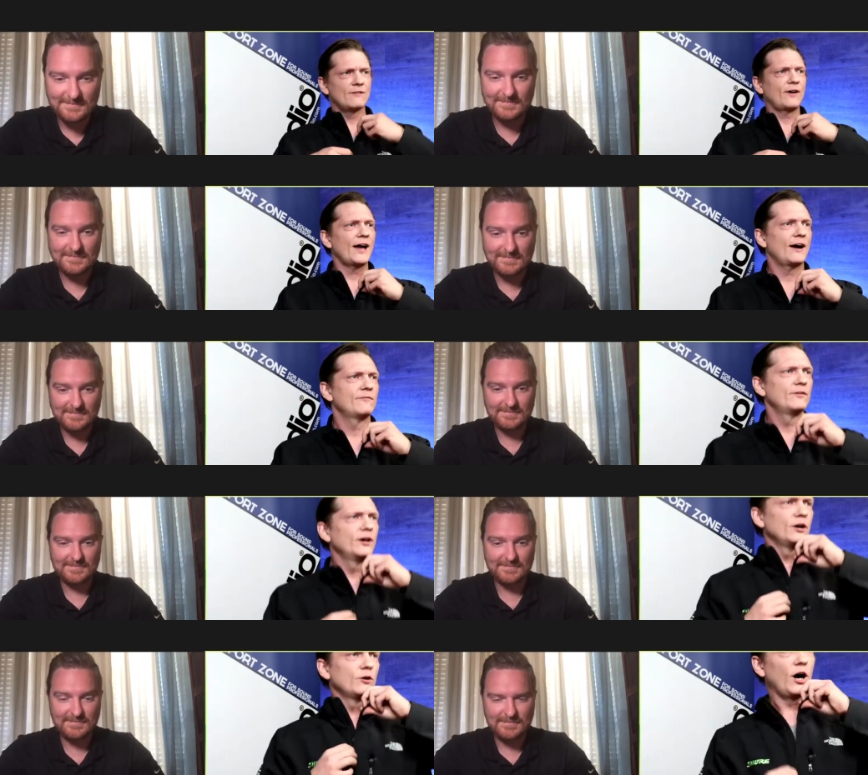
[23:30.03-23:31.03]
Speaker 1: have
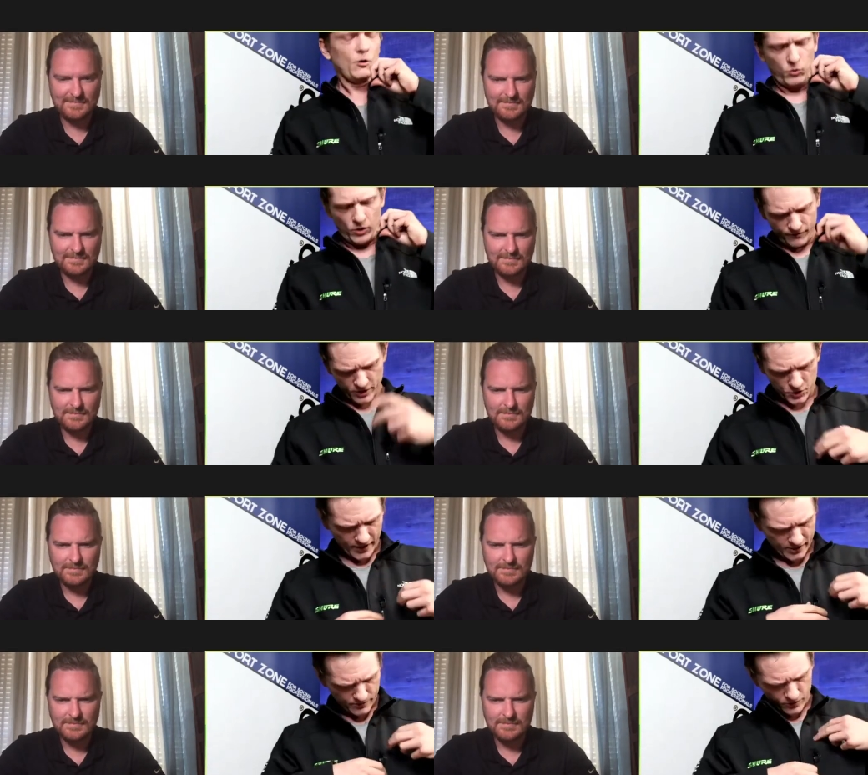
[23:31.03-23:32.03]
uh, one of the
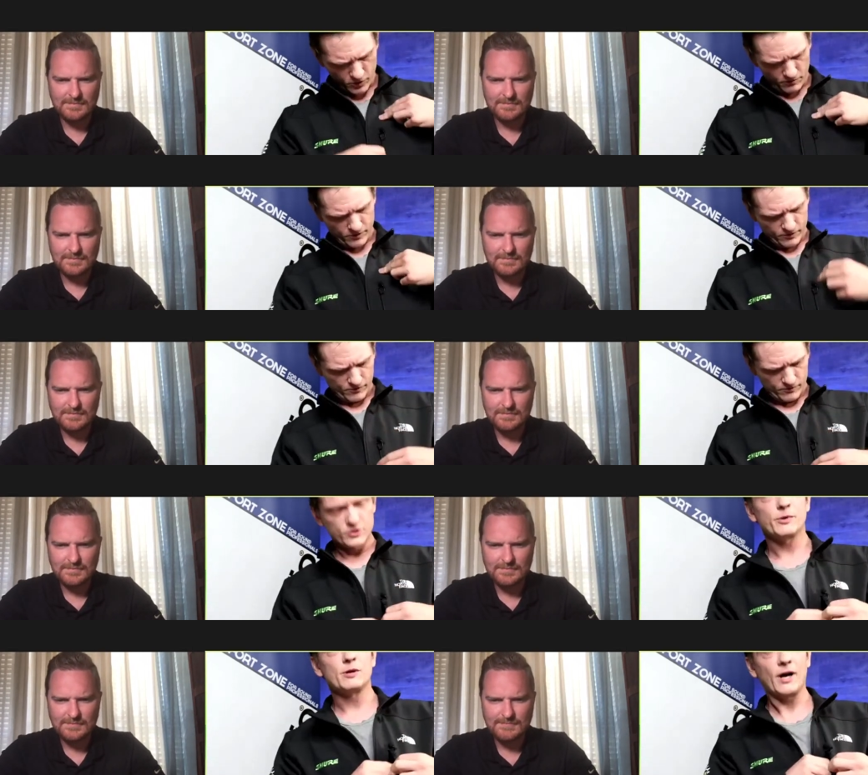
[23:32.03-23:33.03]
transmitters. Oops, too many
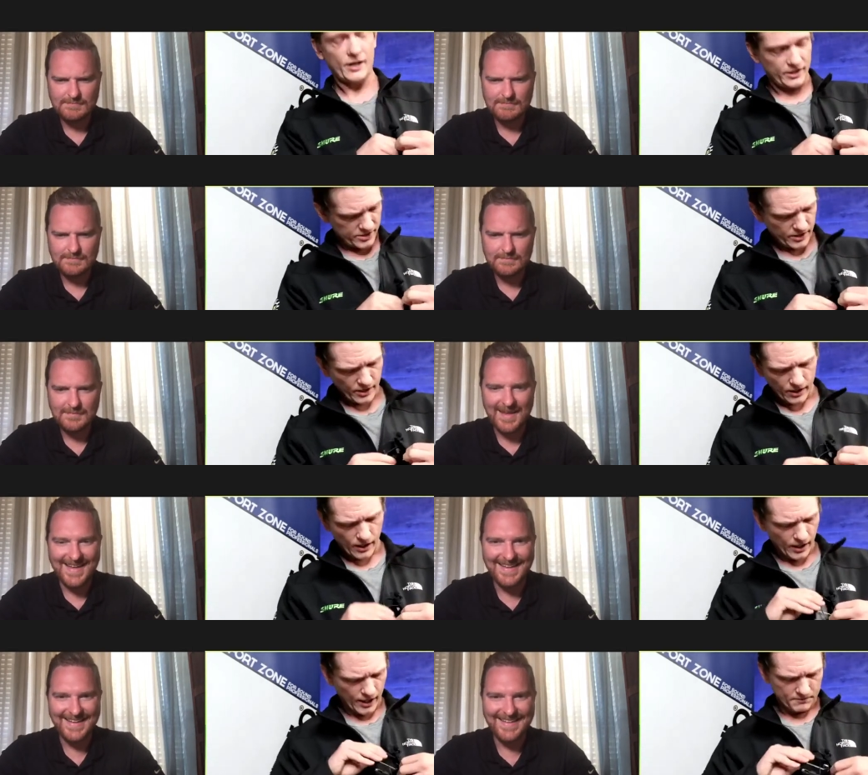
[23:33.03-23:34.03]
pockets.
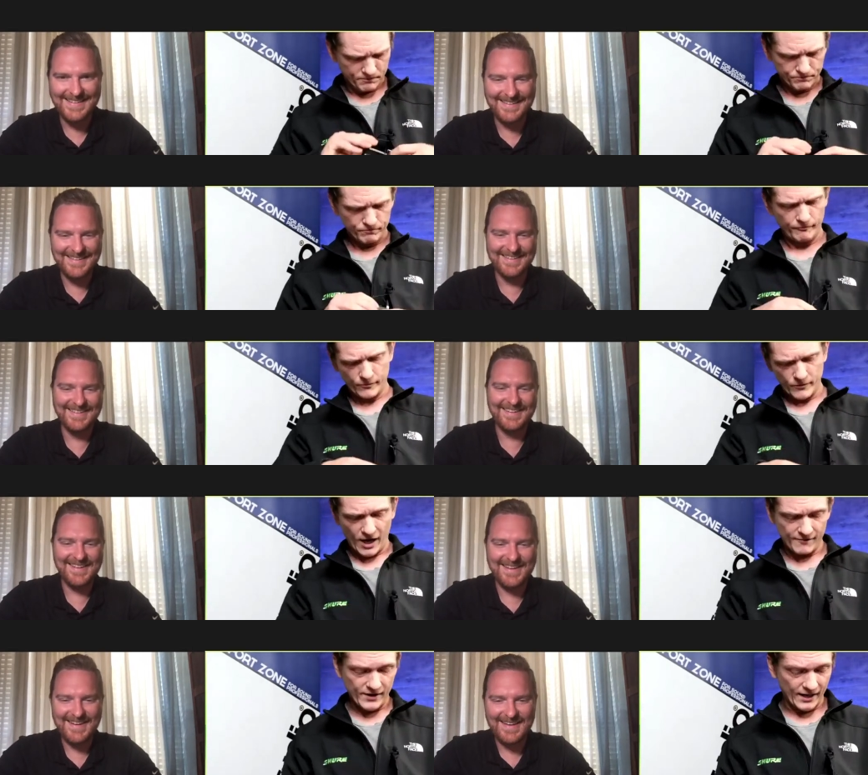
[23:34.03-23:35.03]
Um, I've
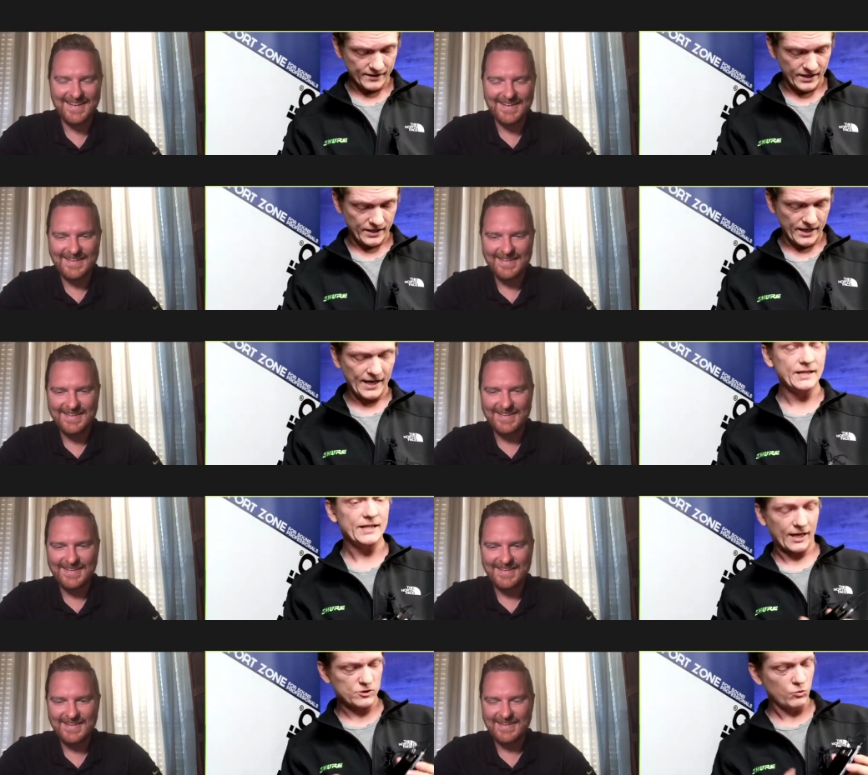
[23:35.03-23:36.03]
got the
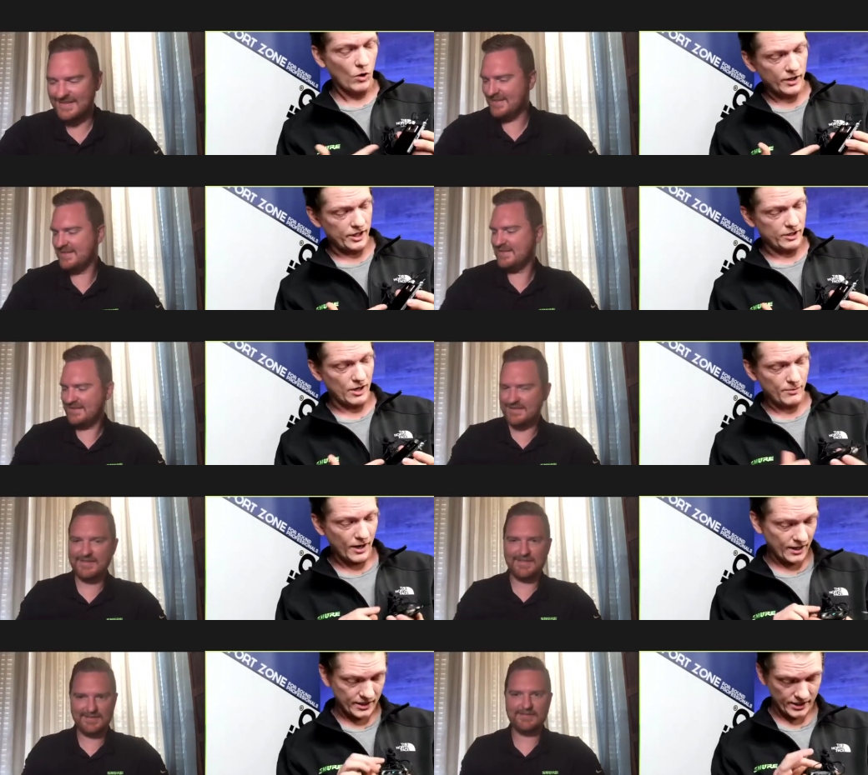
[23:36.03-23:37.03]
ADX1 in my pocket
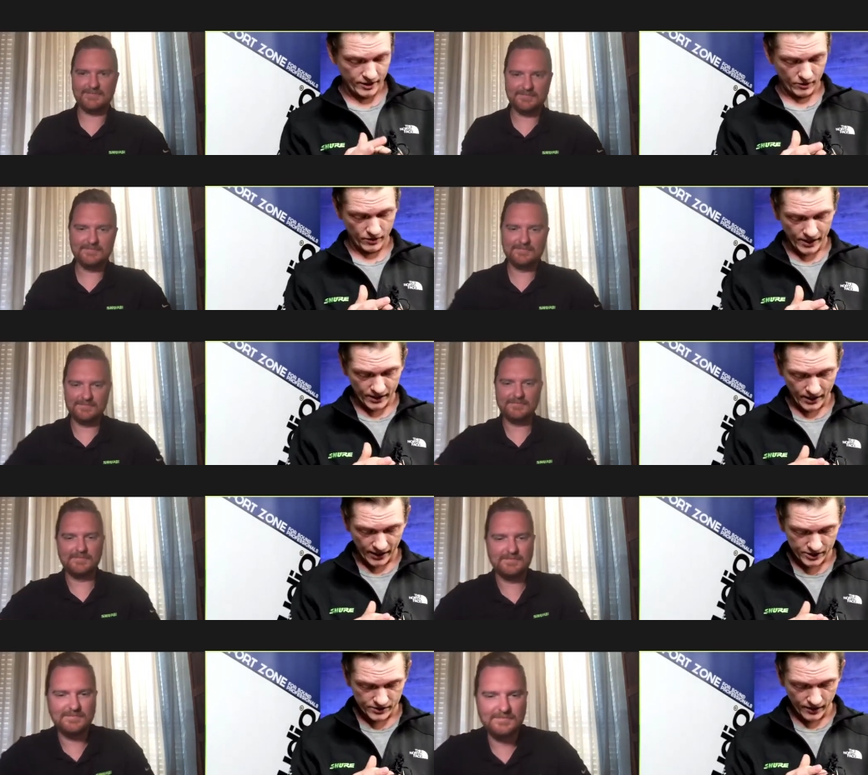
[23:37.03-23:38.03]
here, and I just
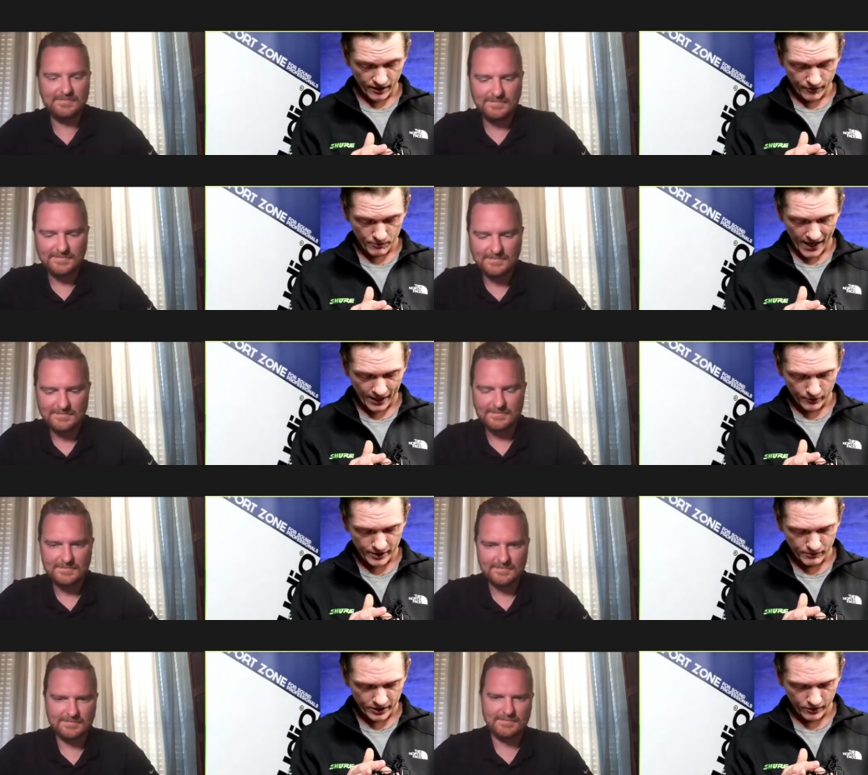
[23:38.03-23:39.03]
love the battery
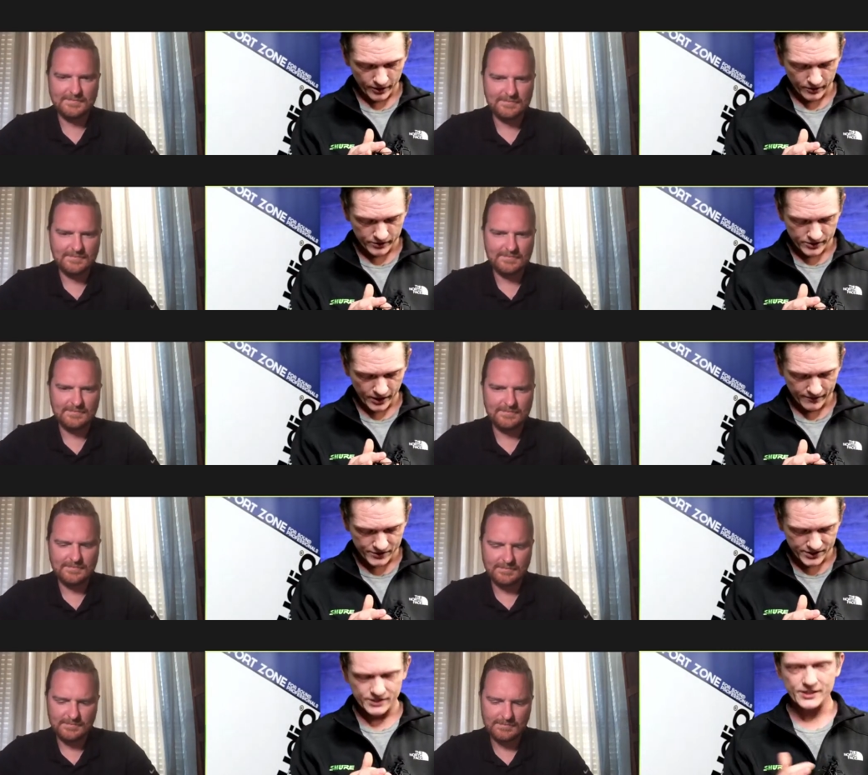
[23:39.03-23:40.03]
meter on here. It's I have
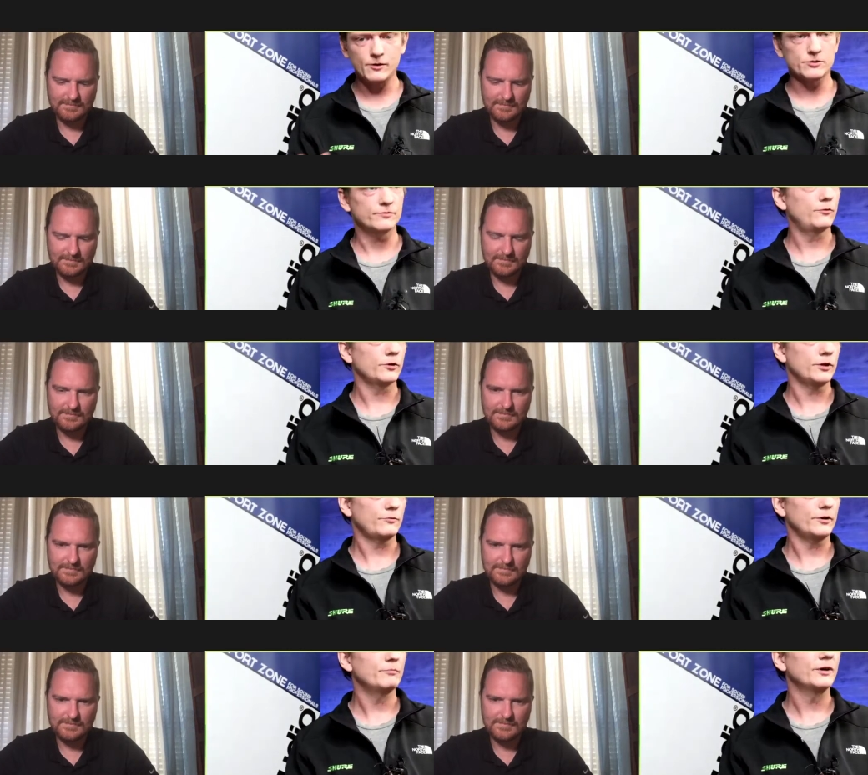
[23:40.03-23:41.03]
six hours and 43
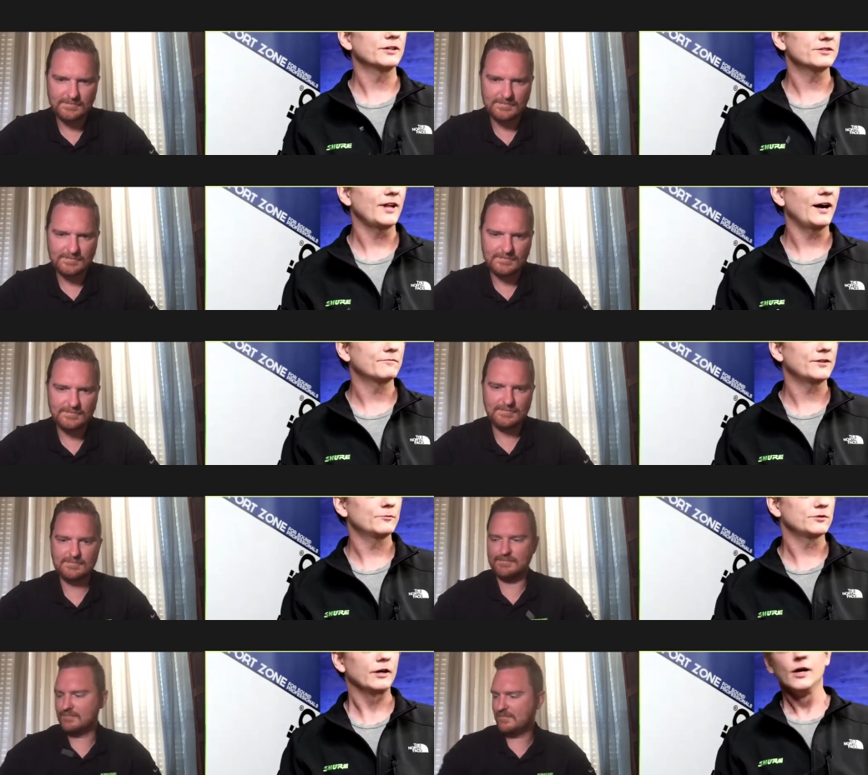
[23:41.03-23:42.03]
minutes left, and I was like,
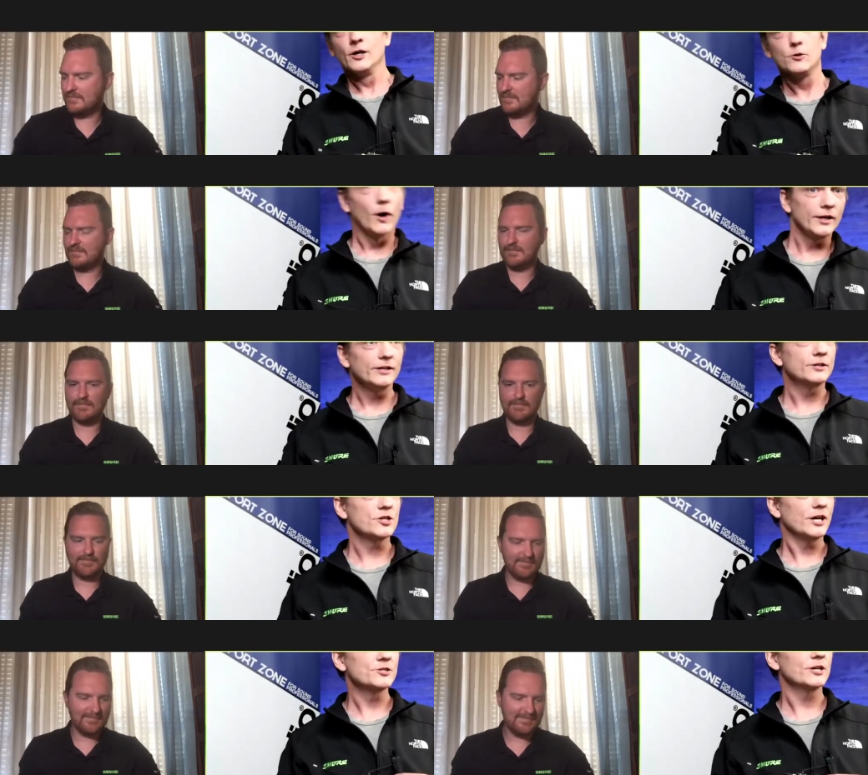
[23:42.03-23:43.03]
do I need to change
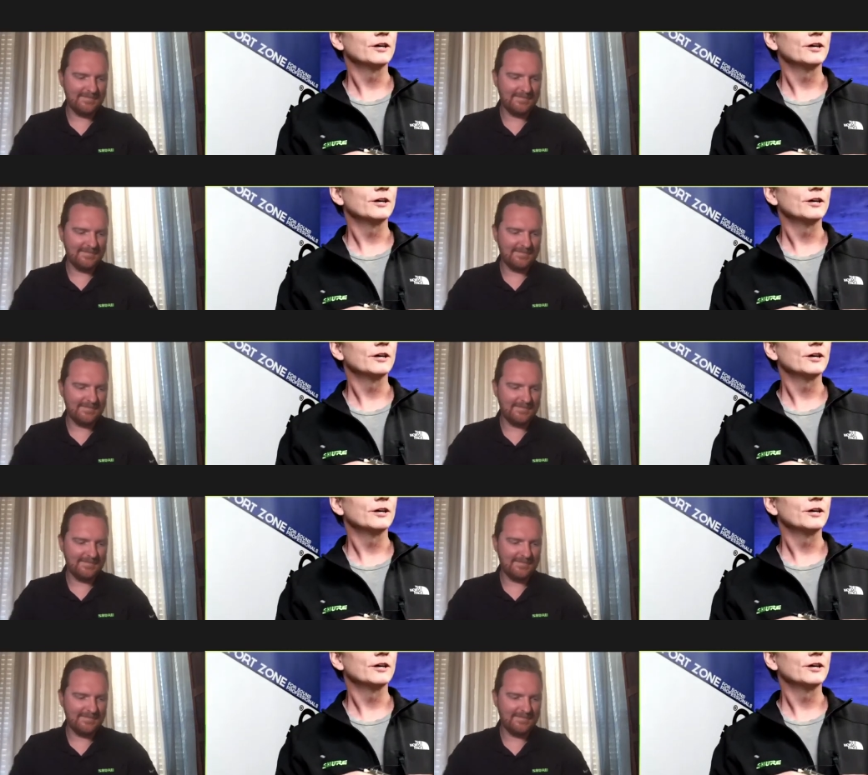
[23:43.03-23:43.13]
it?